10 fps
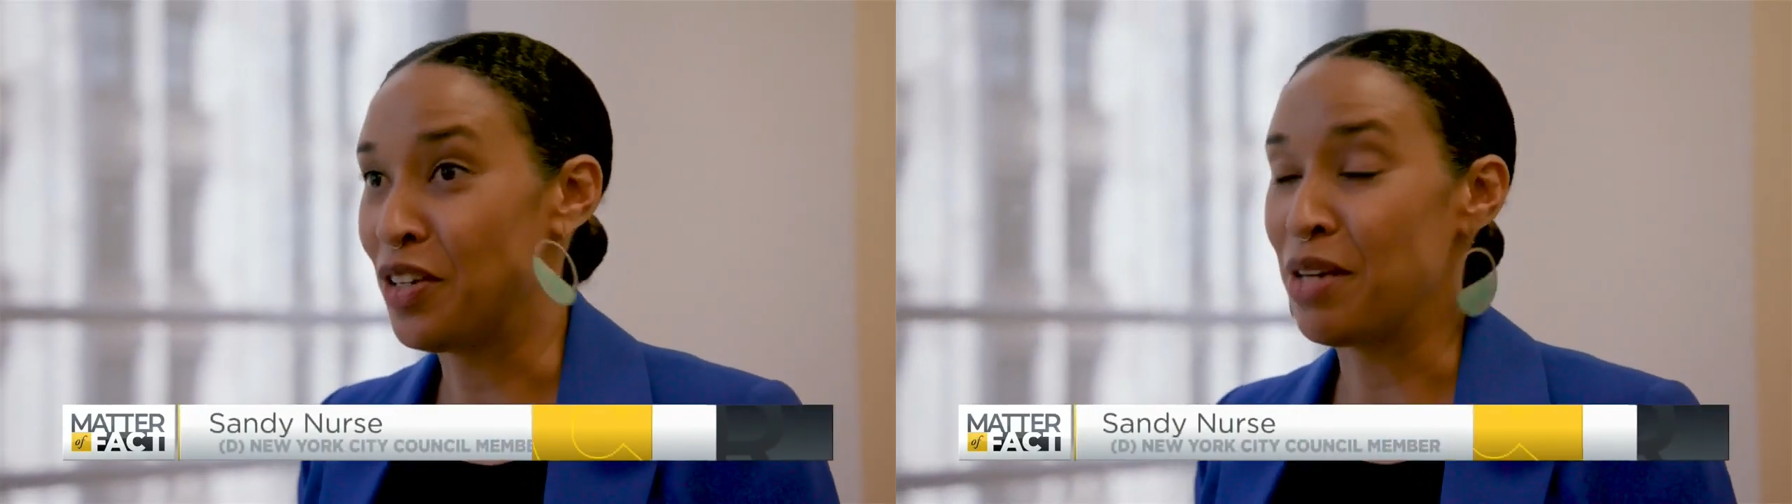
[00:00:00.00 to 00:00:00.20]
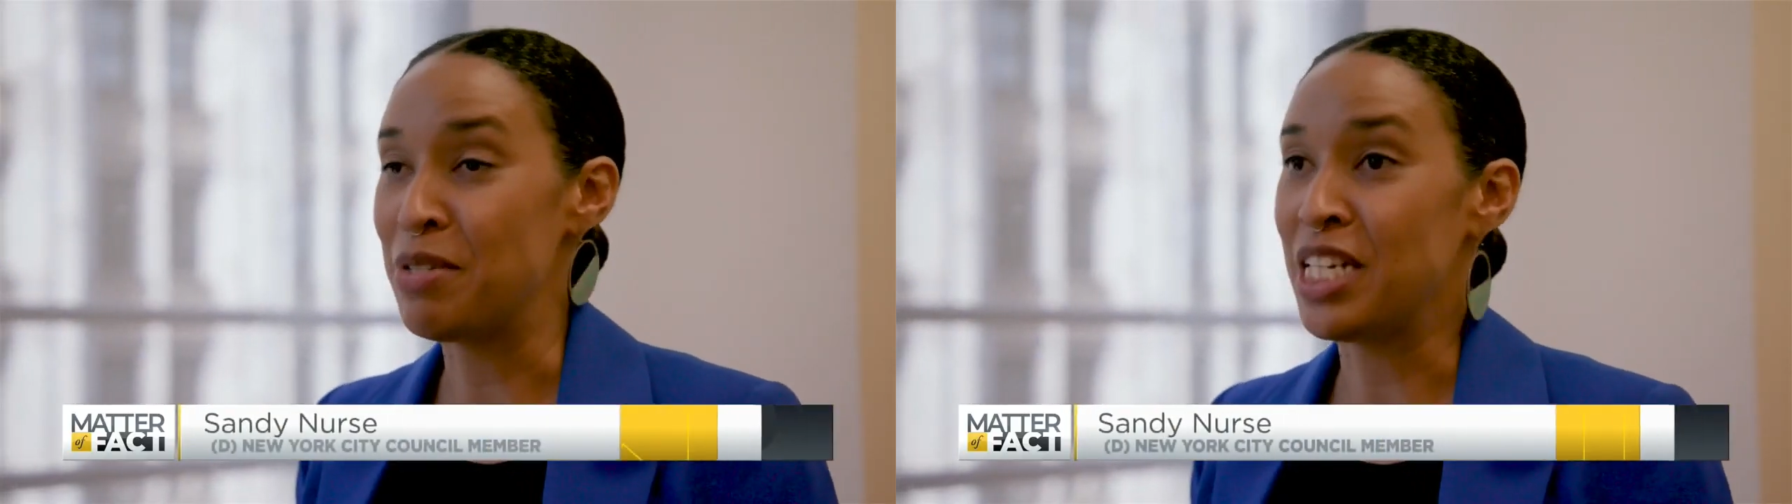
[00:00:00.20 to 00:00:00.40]

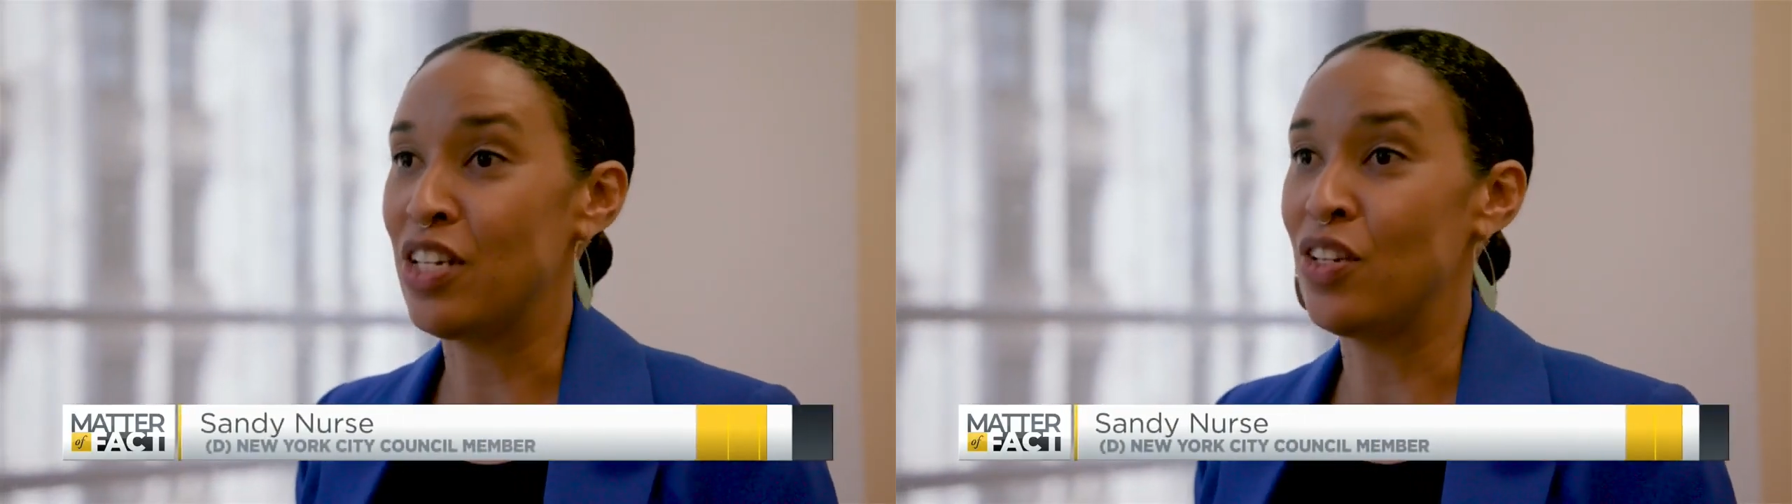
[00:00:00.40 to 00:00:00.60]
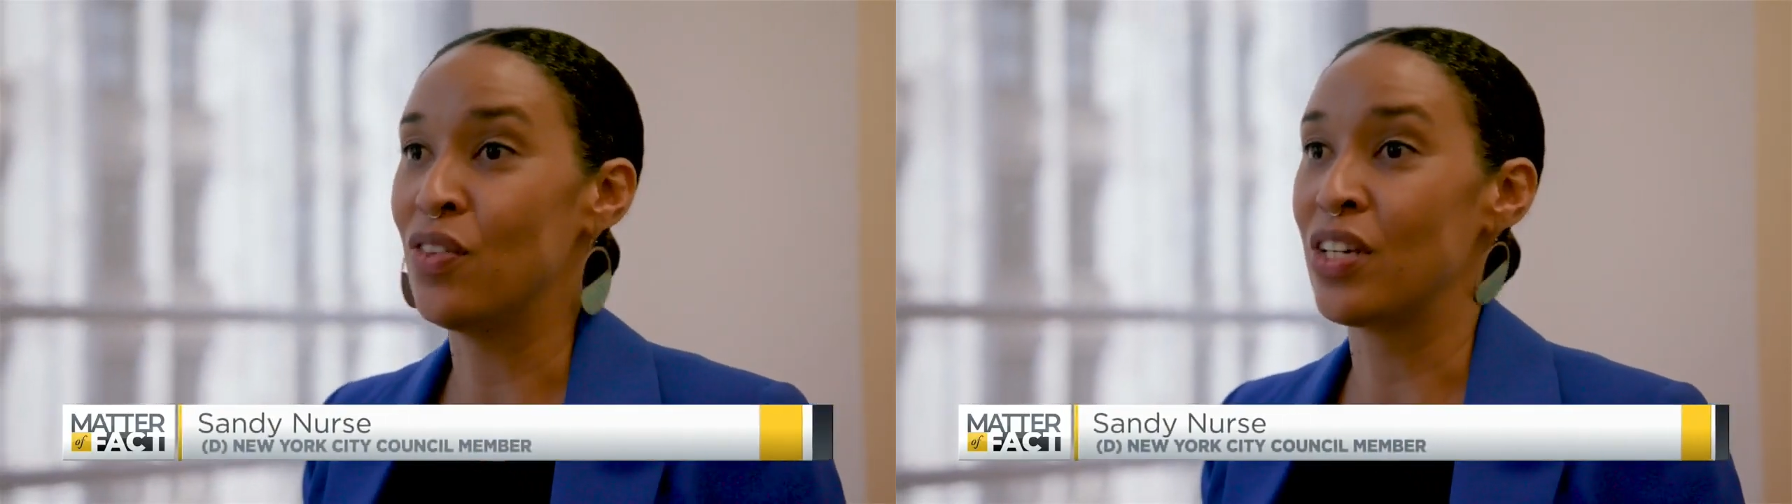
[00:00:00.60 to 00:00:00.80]
or in
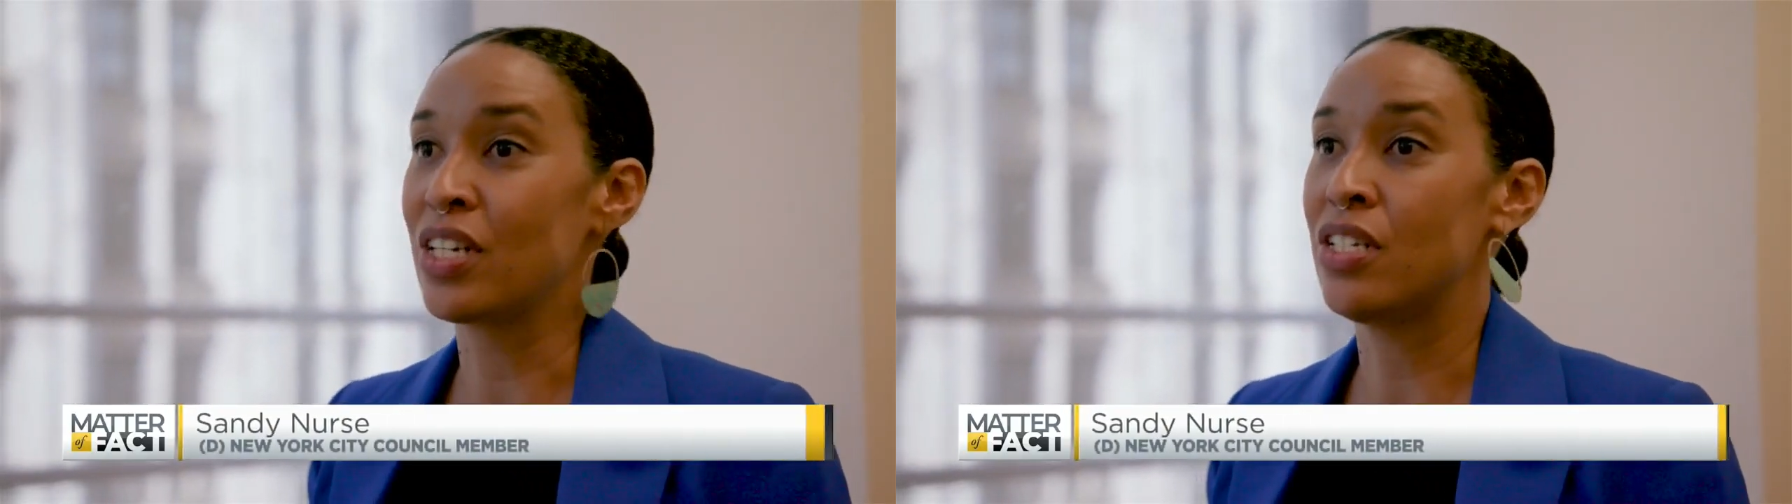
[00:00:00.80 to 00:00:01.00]
upstate New York.